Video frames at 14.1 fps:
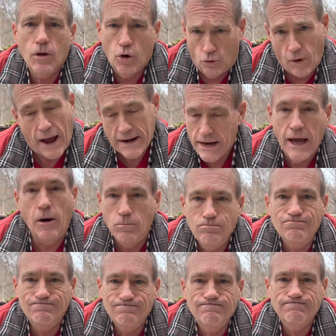right now.
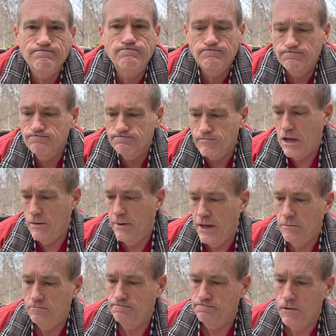Amen.